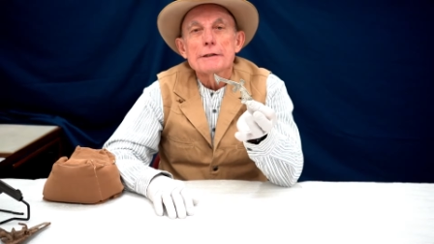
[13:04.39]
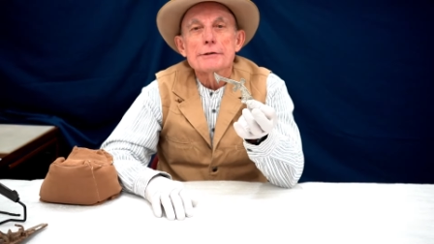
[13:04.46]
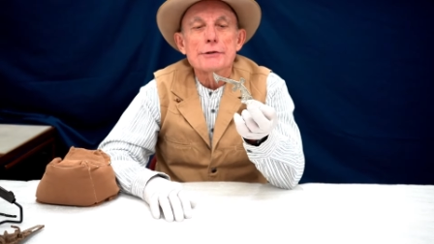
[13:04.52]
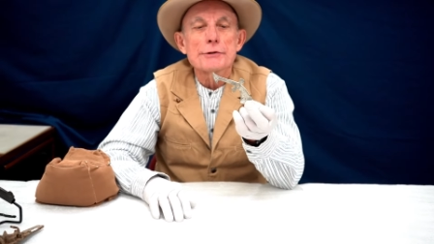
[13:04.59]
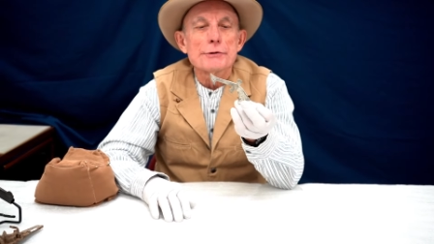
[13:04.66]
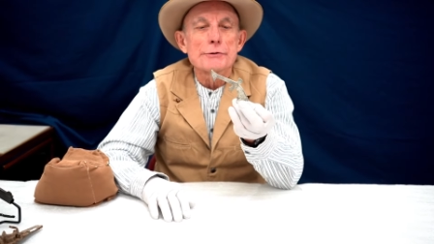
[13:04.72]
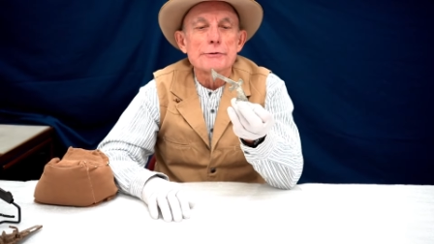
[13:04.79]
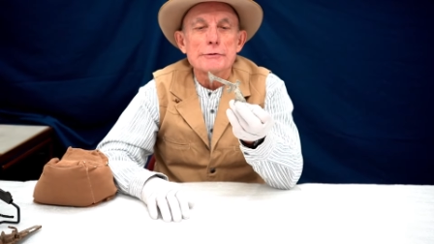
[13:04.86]

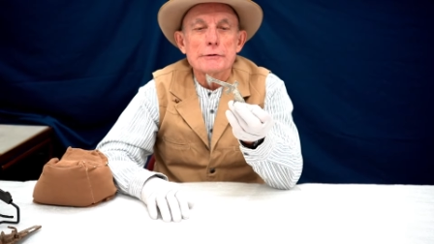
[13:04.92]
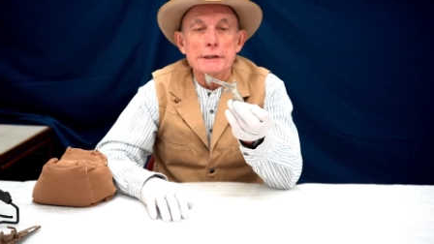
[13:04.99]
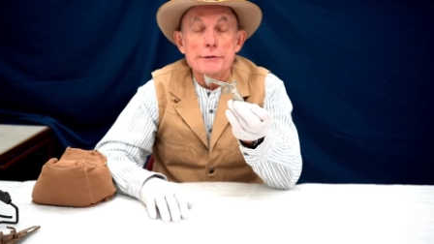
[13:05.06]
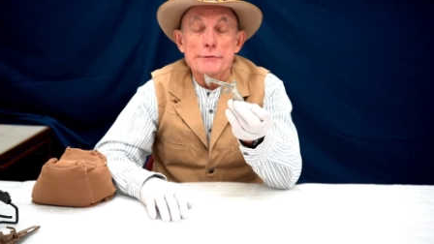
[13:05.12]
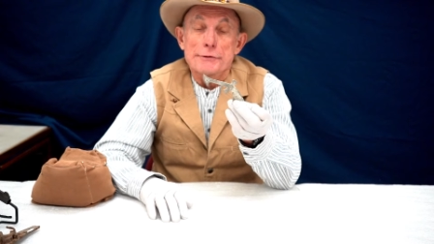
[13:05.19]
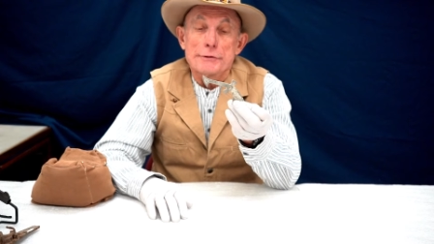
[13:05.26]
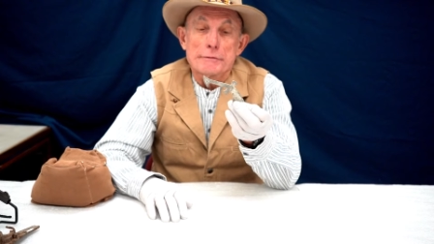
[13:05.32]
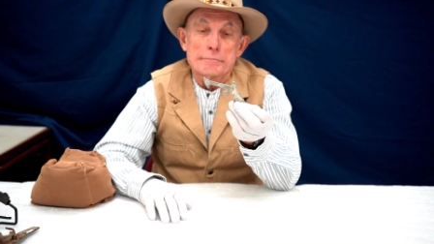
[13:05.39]
to
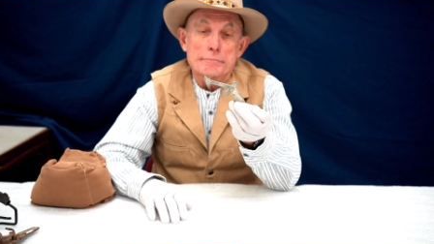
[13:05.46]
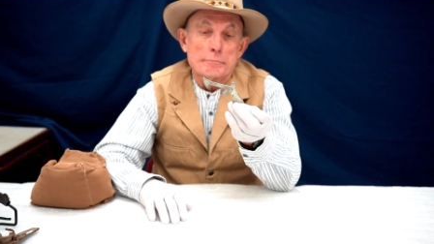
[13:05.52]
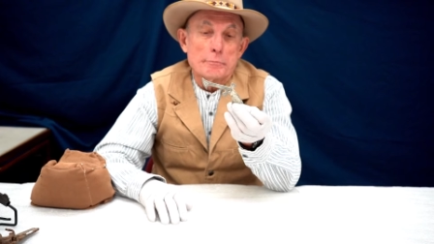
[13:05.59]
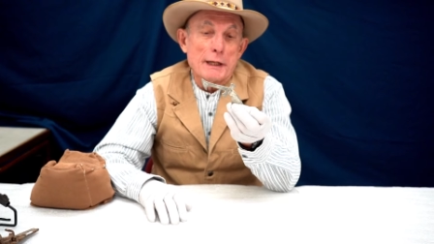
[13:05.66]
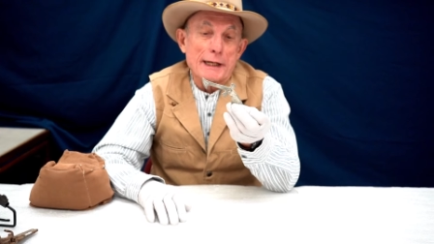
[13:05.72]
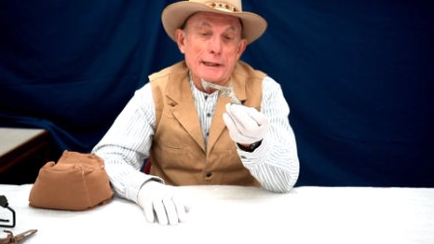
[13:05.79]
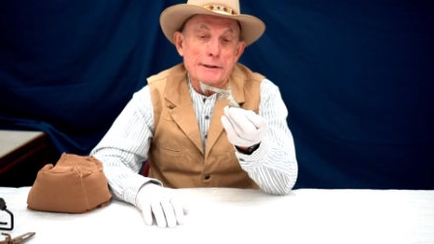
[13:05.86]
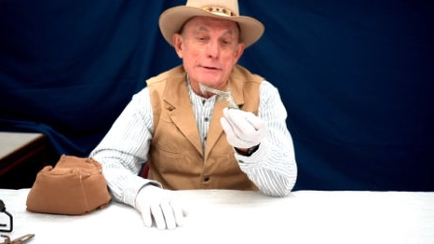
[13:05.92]
either
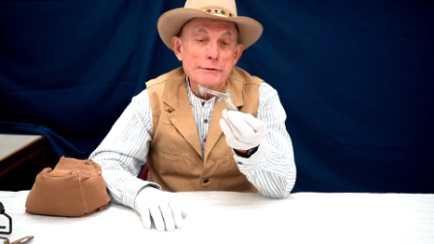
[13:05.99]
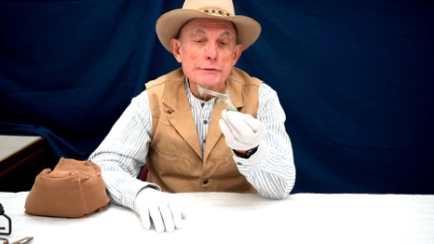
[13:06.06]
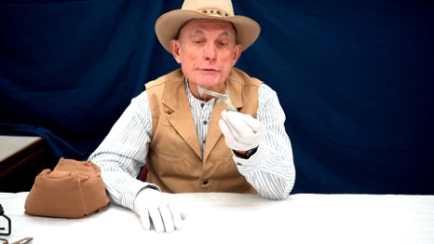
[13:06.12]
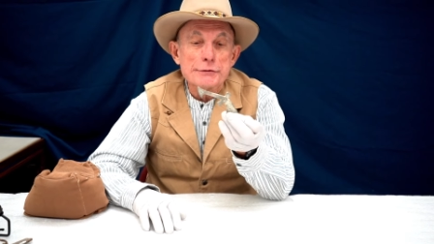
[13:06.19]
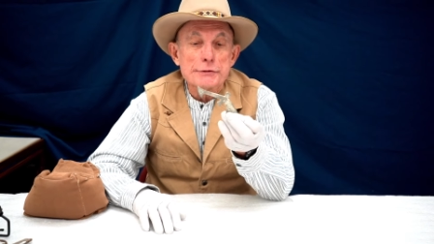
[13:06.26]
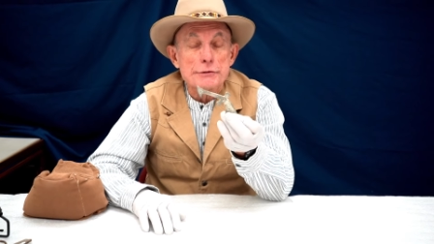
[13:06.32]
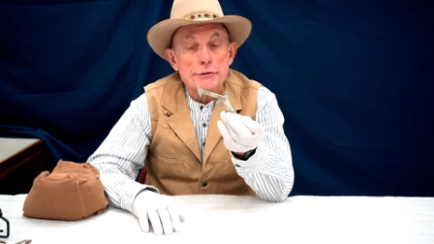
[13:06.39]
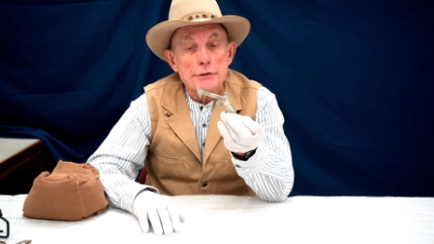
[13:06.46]
Black
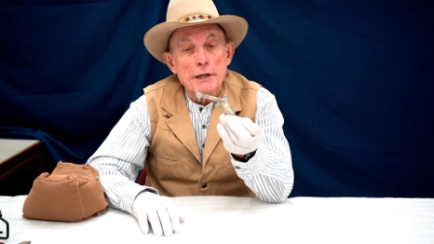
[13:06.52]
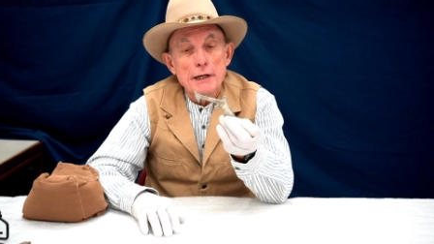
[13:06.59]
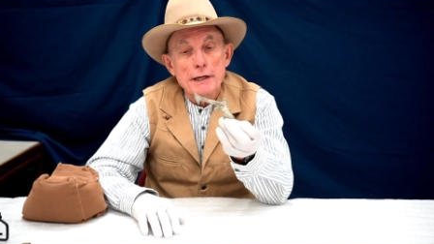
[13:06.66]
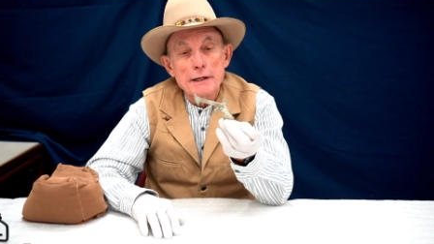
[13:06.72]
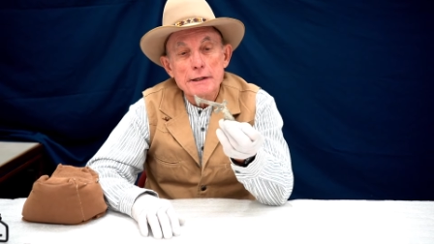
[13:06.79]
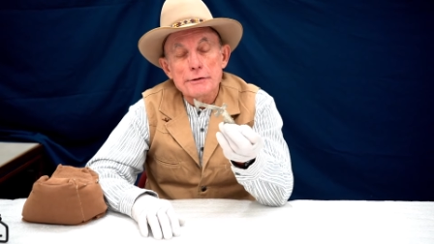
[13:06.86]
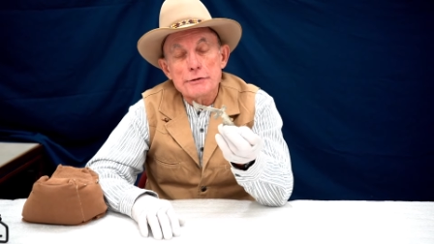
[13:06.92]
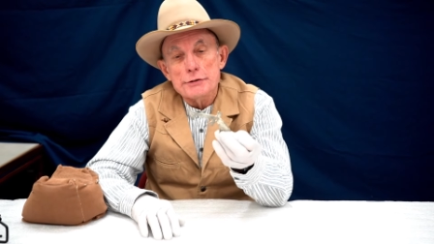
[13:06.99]
Hills to
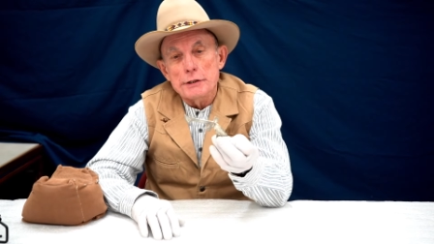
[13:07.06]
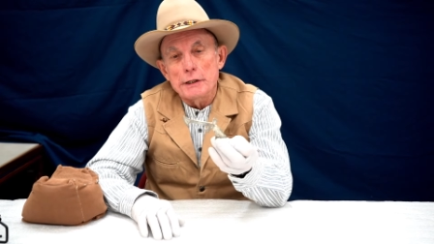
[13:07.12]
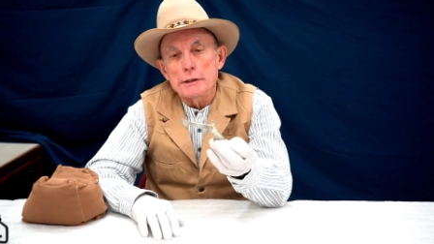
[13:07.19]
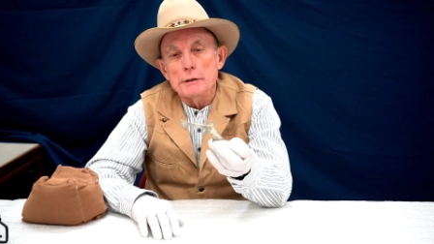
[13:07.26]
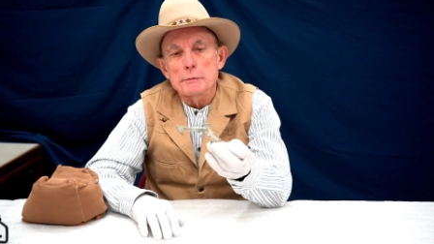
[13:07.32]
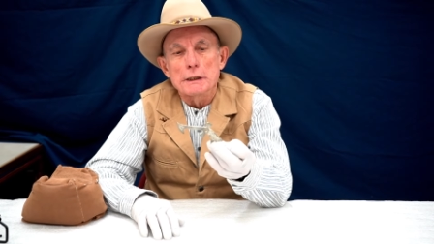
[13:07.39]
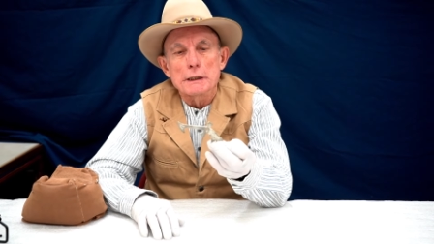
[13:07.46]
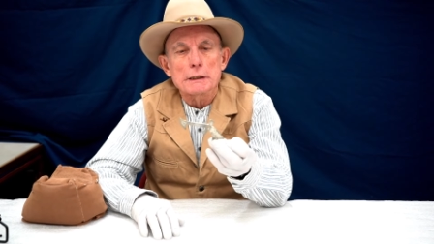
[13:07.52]
Cheyenne or
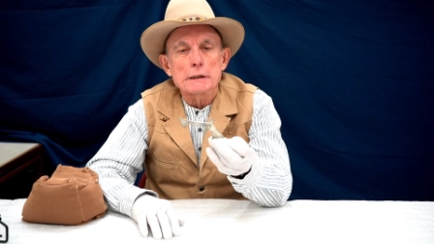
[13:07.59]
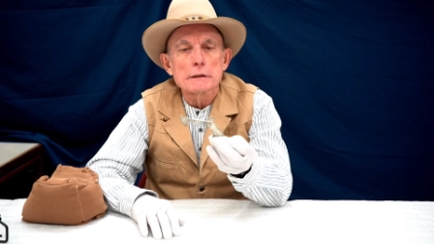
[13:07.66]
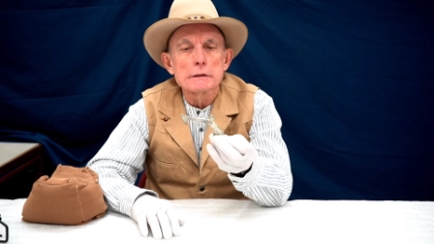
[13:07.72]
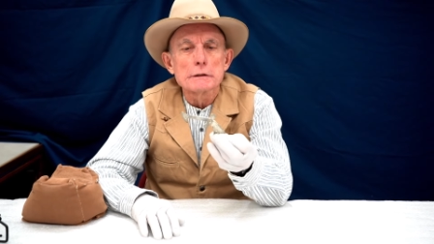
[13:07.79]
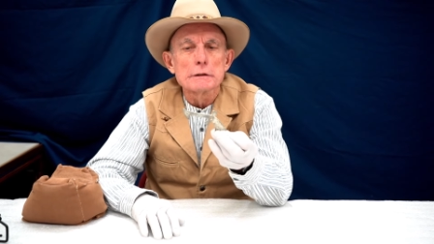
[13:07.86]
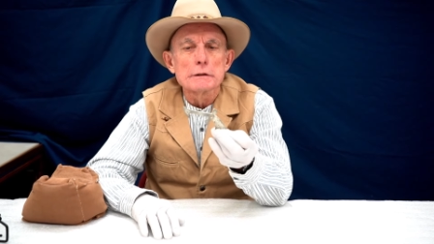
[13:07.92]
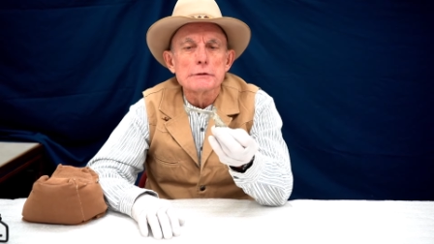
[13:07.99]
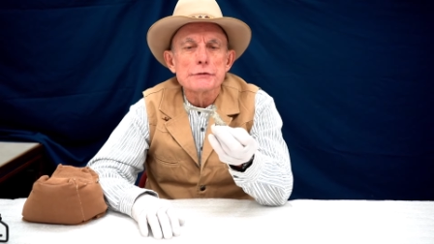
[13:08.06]
Cheyenne to Black
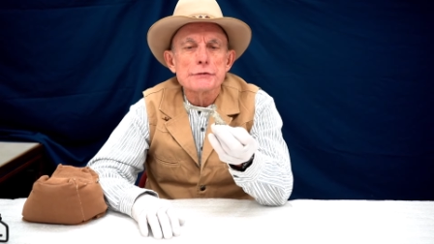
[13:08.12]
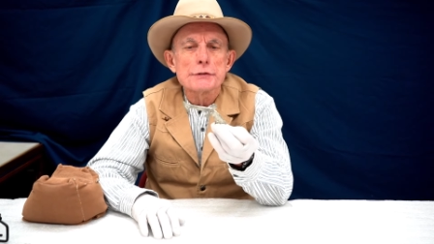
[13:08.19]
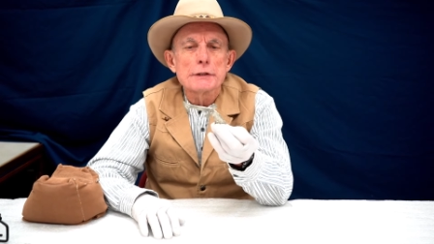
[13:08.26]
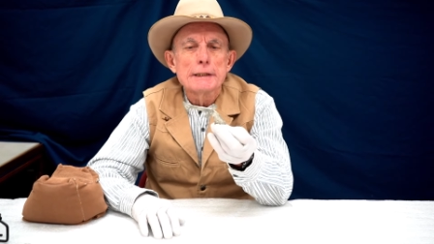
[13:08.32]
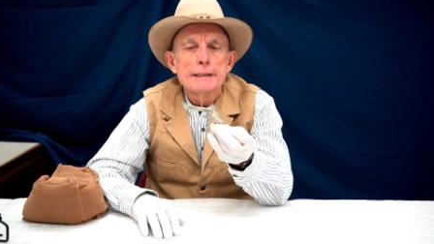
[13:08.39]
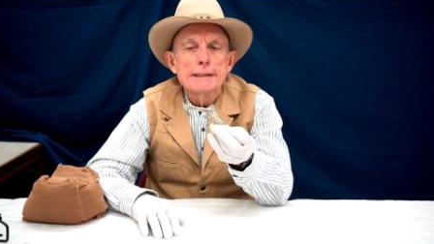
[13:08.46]
Hills?